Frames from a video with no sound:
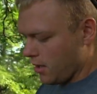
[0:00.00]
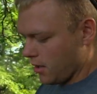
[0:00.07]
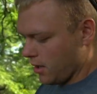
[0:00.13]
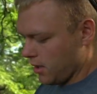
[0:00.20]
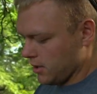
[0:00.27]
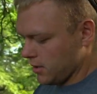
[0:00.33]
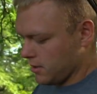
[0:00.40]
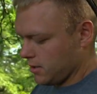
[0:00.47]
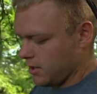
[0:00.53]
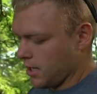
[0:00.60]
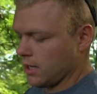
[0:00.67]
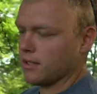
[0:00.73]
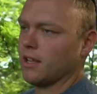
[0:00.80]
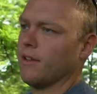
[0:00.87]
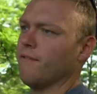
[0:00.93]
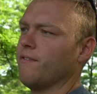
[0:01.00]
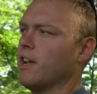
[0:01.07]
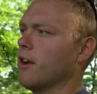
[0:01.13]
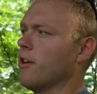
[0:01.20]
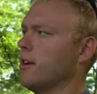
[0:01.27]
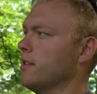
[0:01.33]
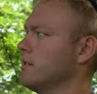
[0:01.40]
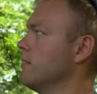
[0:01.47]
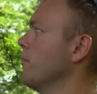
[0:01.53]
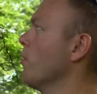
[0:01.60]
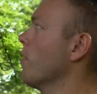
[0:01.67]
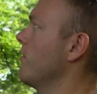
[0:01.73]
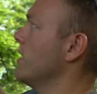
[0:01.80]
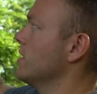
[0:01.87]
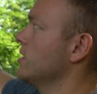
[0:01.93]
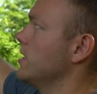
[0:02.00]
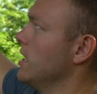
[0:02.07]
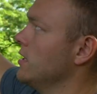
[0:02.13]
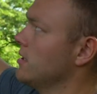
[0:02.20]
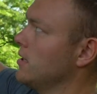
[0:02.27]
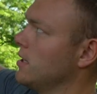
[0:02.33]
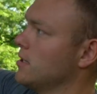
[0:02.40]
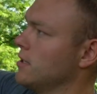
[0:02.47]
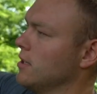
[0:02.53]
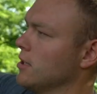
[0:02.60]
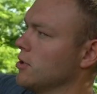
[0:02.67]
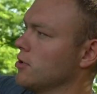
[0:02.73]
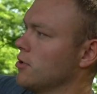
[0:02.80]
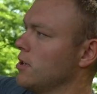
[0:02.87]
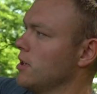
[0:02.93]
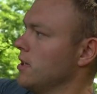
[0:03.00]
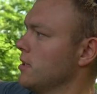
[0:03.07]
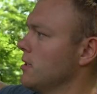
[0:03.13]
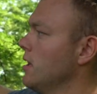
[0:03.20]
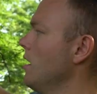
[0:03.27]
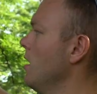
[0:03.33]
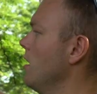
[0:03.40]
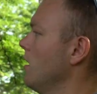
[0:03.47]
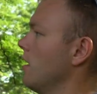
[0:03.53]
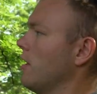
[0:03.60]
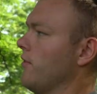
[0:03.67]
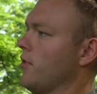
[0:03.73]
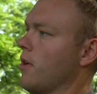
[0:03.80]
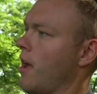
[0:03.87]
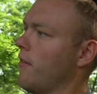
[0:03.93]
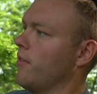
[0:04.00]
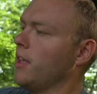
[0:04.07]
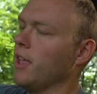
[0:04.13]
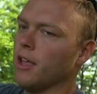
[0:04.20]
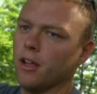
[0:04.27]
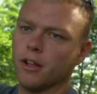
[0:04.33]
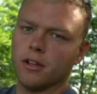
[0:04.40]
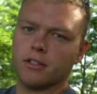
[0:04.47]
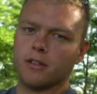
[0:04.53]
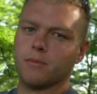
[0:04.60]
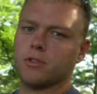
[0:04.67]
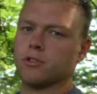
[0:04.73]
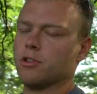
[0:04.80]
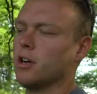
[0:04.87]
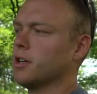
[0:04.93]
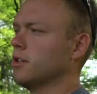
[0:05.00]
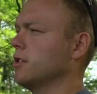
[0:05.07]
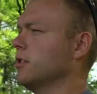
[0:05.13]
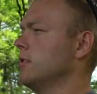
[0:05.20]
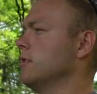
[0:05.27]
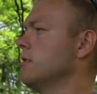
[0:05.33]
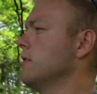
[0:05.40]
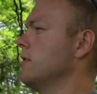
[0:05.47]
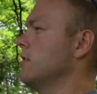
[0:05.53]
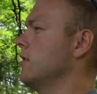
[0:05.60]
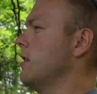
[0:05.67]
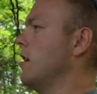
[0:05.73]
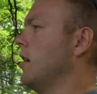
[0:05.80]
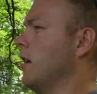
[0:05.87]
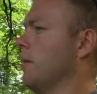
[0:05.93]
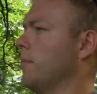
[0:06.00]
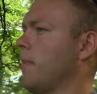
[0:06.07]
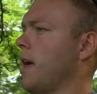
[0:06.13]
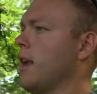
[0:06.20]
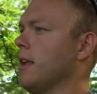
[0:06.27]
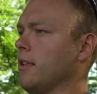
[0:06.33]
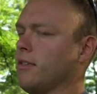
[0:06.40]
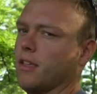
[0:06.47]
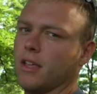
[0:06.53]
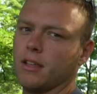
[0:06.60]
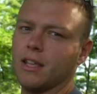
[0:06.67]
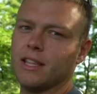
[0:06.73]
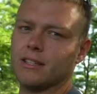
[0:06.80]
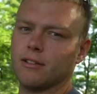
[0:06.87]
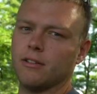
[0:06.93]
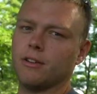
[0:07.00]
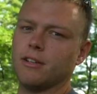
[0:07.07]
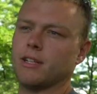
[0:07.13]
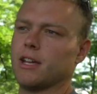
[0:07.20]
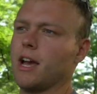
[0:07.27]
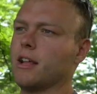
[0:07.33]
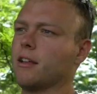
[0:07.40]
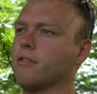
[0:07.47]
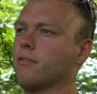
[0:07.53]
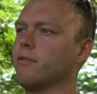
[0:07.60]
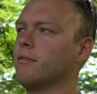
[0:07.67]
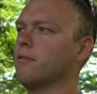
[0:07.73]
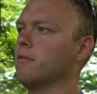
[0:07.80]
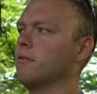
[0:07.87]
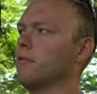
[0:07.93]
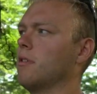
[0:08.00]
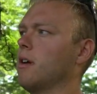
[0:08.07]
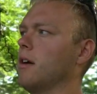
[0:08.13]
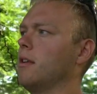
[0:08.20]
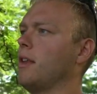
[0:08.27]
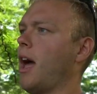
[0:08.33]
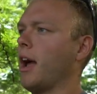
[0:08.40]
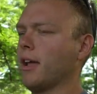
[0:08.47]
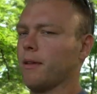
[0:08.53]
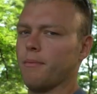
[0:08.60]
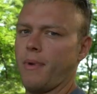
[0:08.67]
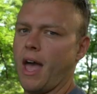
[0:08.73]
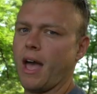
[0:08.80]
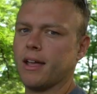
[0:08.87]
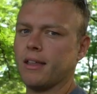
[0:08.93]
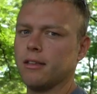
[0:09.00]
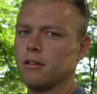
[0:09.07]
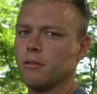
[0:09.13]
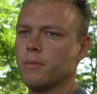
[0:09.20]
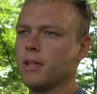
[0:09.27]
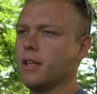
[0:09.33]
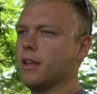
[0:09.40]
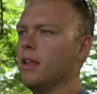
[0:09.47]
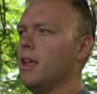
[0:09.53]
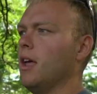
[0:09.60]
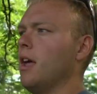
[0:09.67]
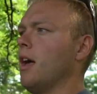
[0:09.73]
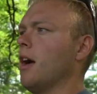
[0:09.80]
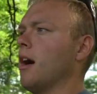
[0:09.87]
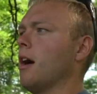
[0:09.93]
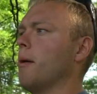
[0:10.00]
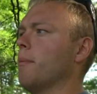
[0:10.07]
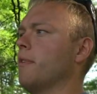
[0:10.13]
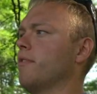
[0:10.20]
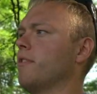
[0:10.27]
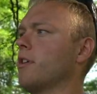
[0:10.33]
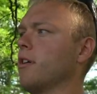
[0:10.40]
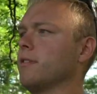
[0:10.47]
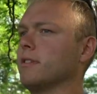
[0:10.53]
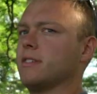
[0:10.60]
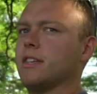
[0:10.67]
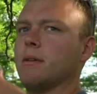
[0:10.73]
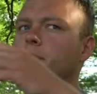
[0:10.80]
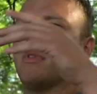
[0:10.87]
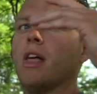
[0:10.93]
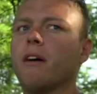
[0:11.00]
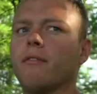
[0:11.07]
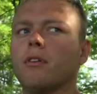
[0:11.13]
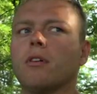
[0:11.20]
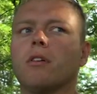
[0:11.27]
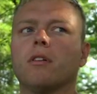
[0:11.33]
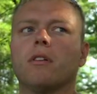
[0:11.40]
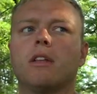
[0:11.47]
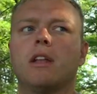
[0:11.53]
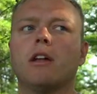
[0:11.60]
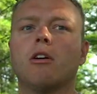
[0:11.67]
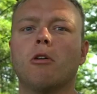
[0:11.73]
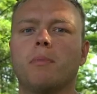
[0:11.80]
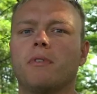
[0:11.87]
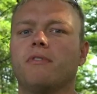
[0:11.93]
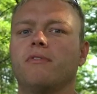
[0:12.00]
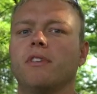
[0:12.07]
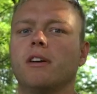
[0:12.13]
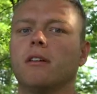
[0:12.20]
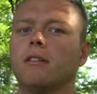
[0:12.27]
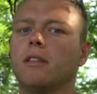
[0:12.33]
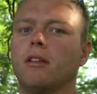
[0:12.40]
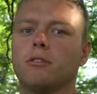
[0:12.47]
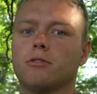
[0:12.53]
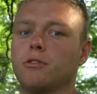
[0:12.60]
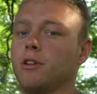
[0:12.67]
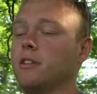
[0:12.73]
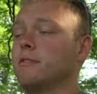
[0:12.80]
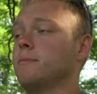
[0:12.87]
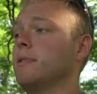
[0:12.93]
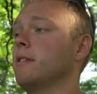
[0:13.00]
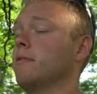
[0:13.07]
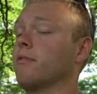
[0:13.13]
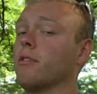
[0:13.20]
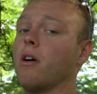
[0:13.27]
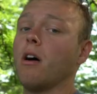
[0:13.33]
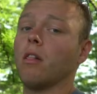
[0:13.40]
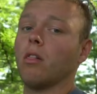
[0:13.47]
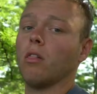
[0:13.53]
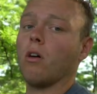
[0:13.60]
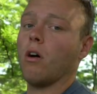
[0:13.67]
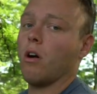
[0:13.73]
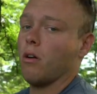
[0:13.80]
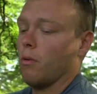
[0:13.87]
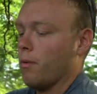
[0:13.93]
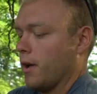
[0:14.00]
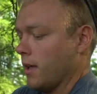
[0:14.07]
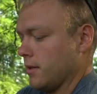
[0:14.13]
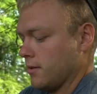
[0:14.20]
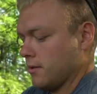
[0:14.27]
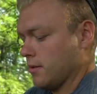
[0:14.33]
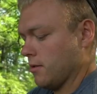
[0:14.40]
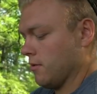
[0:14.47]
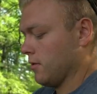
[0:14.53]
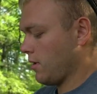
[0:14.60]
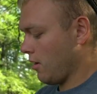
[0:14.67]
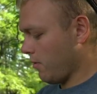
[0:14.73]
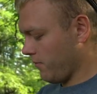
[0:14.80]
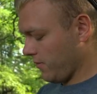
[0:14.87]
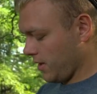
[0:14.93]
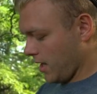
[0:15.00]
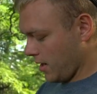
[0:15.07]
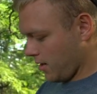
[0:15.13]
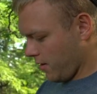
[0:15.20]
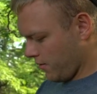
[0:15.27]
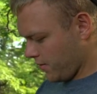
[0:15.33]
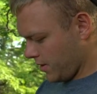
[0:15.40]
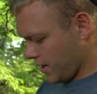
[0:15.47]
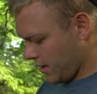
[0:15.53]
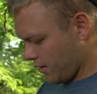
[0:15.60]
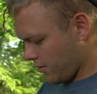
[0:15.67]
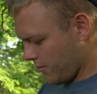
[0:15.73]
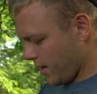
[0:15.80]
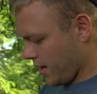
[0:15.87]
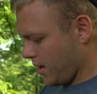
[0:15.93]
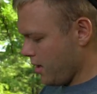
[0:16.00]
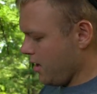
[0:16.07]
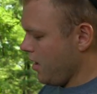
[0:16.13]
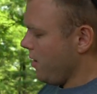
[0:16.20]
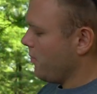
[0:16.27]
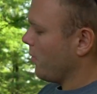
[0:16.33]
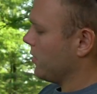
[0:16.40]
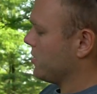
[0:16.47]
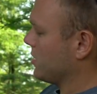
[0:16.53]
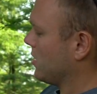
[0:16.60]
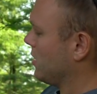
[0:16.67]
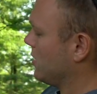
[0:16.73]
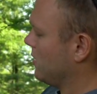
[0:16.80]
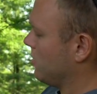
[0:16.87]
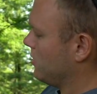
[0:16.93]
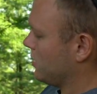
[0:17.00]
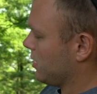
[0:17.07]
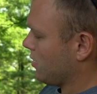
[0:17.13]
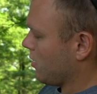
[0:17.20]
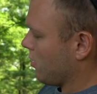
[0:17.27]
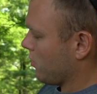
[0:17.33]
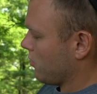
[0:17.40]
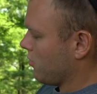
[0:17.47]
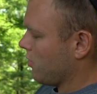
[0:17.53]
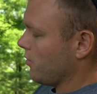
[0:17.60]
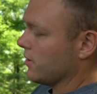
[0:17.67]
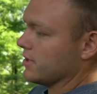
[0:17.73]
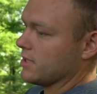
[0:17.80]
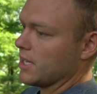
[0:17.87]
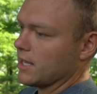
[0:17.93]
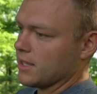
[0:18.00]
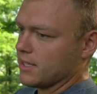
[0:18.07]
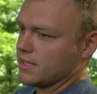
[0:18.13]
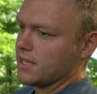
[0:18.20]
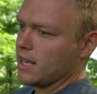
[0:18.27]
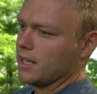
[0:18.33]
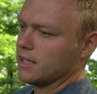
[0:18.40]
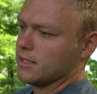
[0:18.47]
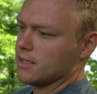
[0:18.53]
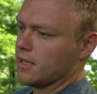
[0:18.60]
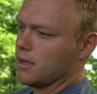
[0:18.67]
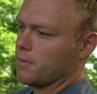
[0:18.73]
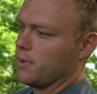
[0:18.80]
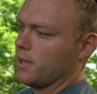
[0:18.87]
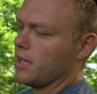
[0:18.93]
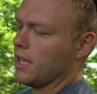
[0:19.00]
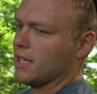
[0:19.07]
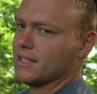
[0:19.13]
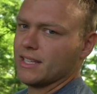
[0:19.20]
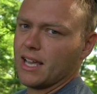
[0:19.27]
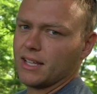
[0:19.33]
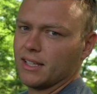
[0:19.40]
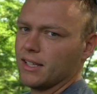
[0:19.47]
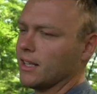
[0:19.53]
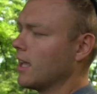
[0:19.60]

because it, it varies. The more vegetation that's in the trees, if you have hills, obstructions, um, anything, it's going to kind of uh, knock it back a little bit. Um, if they're on the same level in an open field, they'll transmit for a long way. So hopefully I covered that all right. What you're gonna do is you're gonna go through and set the settings up exactly